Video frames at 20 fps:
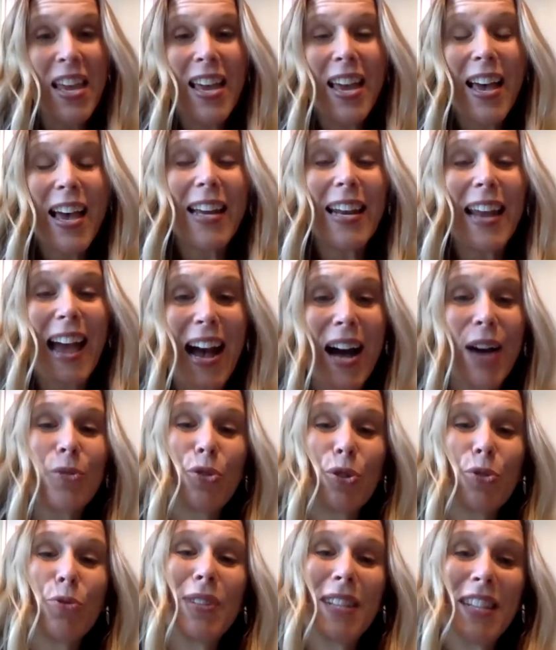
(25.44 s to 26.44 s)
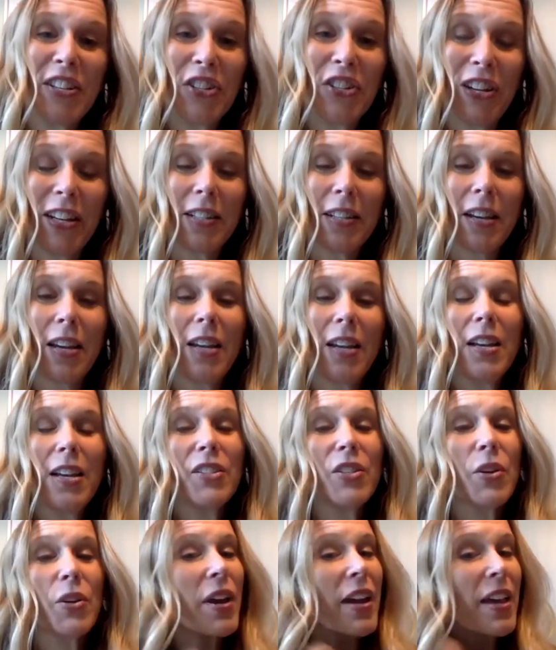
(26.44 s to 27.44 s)
and how to teach it.
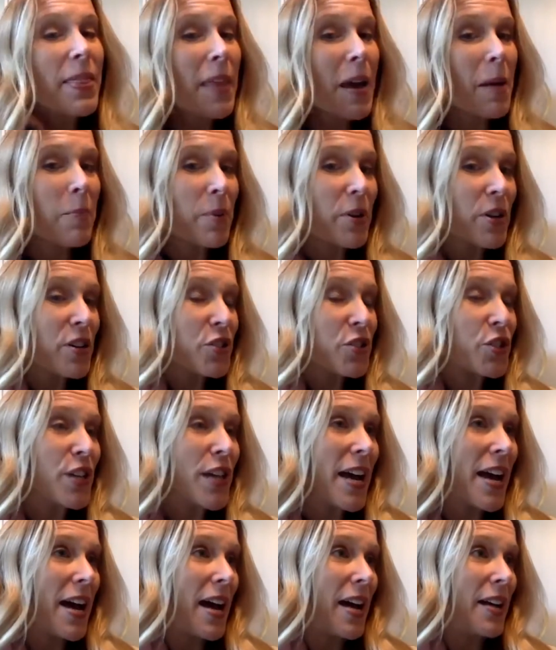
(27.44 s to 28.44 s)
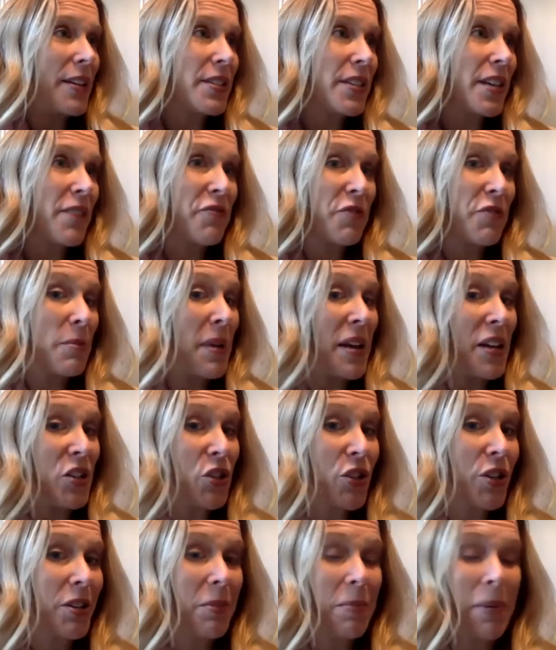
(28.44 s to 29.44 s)
So in that book, she has
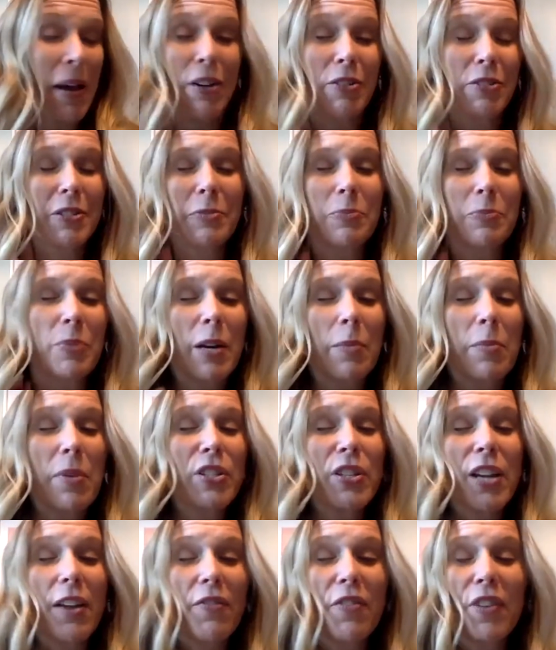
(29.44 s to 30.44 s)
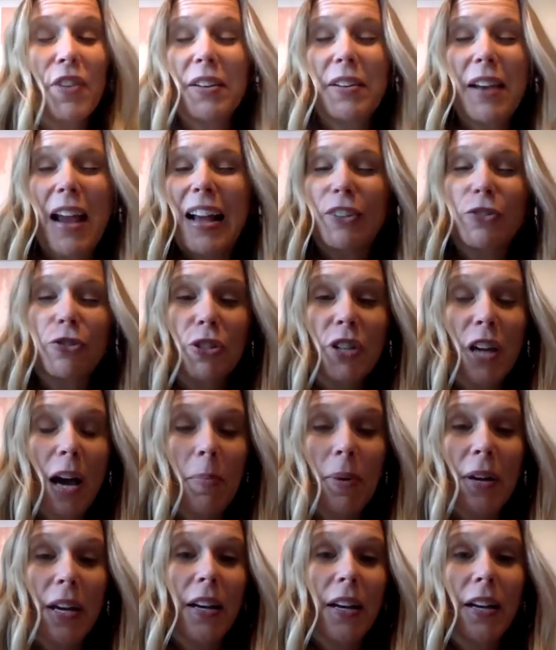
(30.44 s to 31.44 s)
information about pretty much every natural
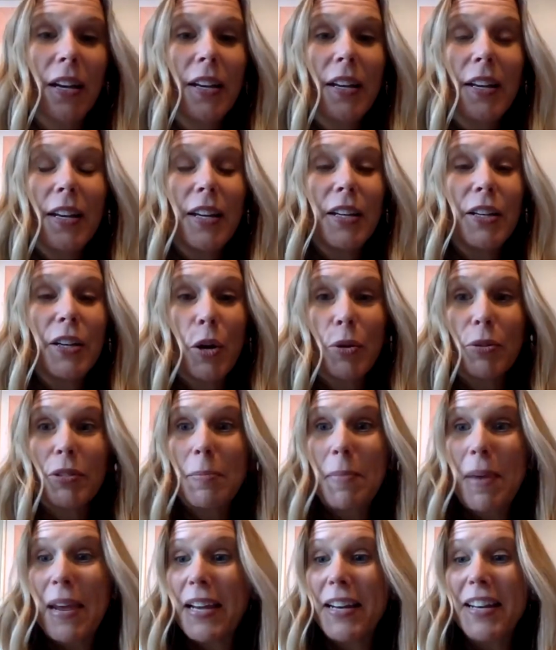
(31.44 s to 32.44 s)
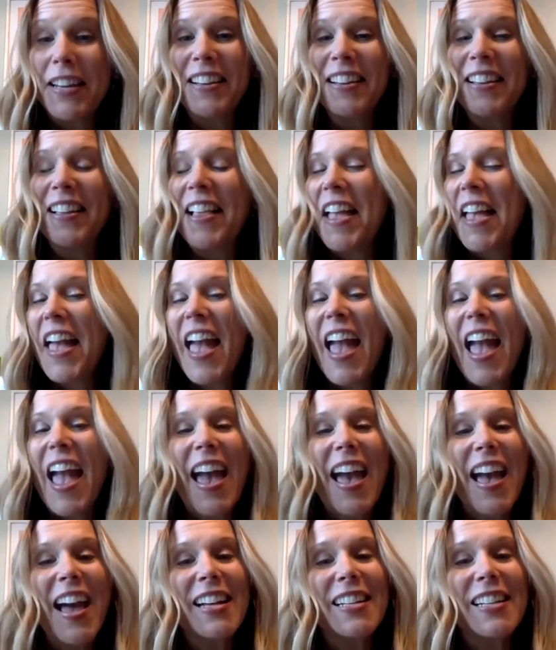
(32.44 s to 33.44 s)
topic known to man.
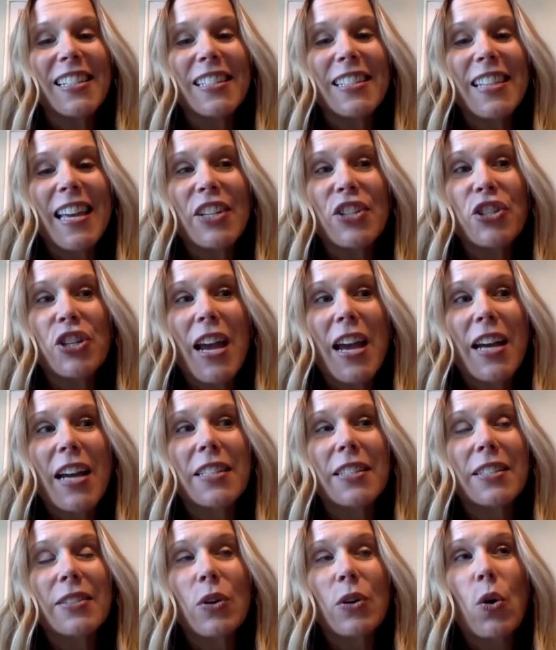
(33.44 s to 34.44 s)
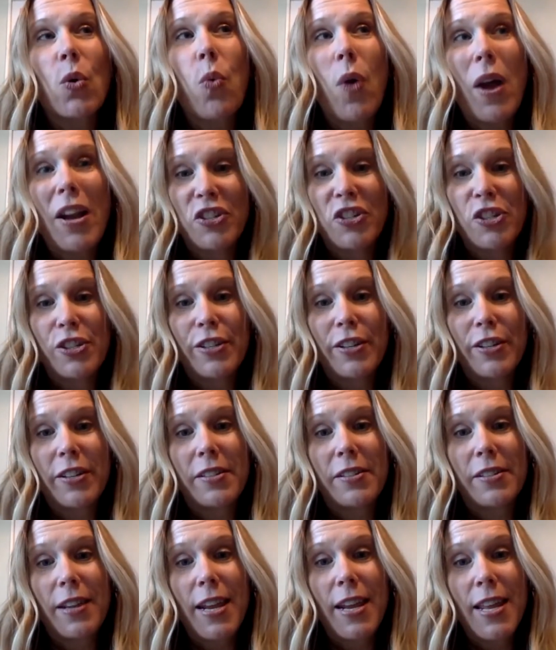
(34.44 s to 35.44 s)
And then she has
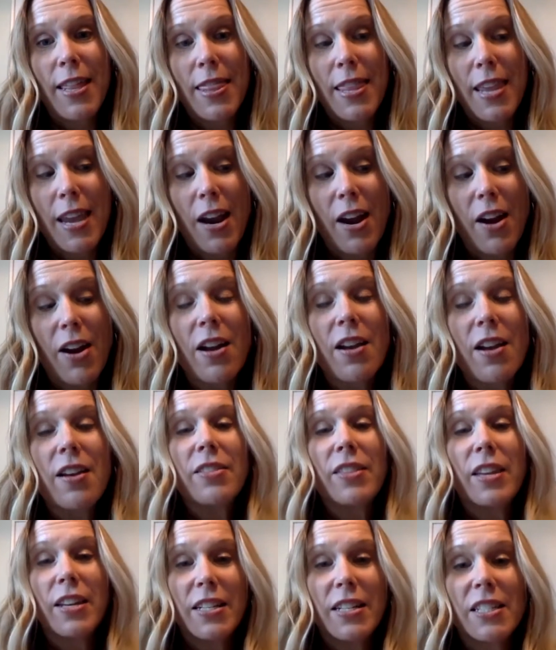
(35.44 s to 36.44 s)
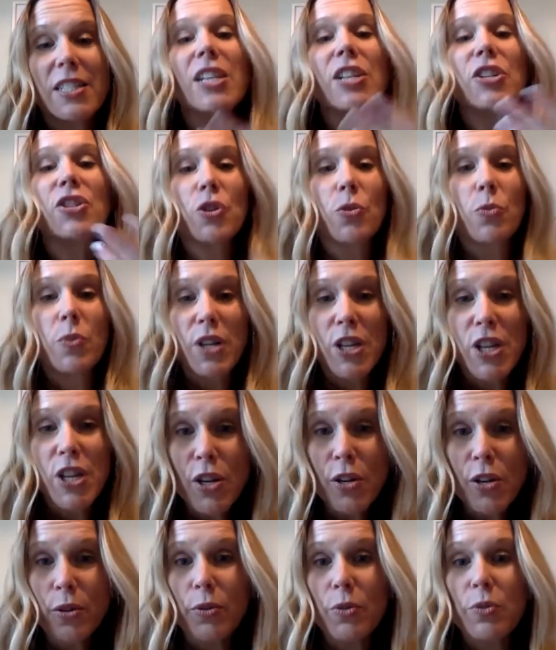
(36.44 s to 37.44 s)
questions in there that a teacher would
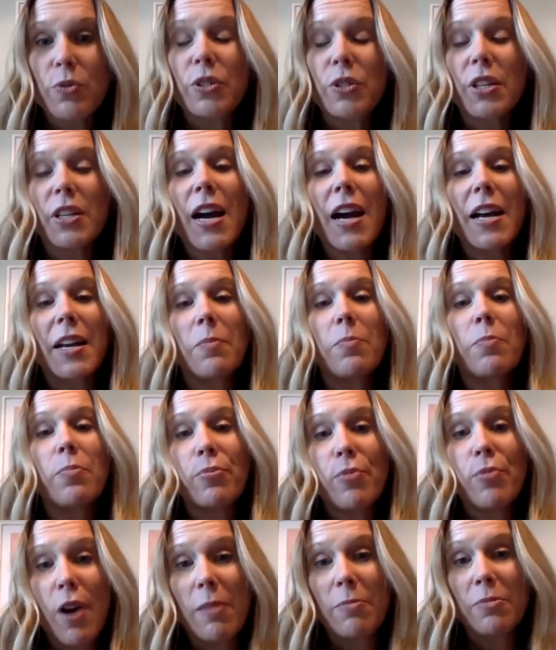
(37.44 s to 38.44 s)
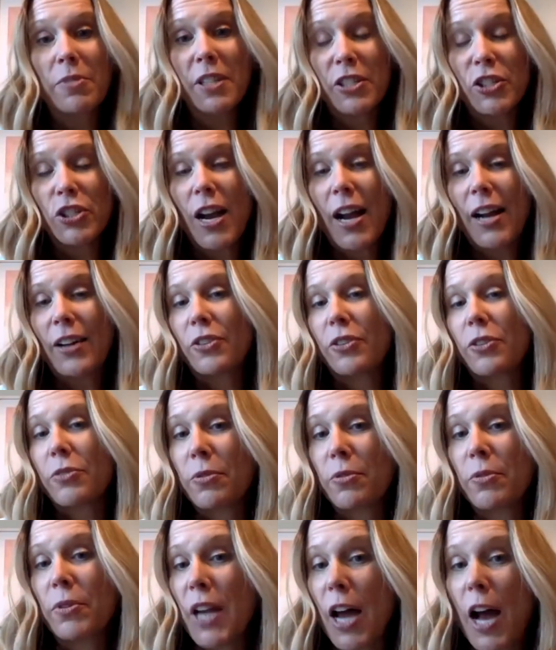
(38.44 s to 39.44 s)
use to kind of prompt the child
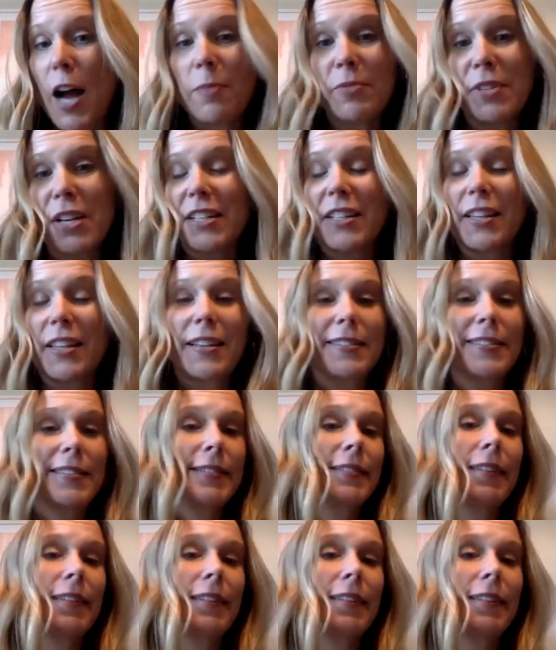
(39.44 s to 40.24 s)
through an object lesson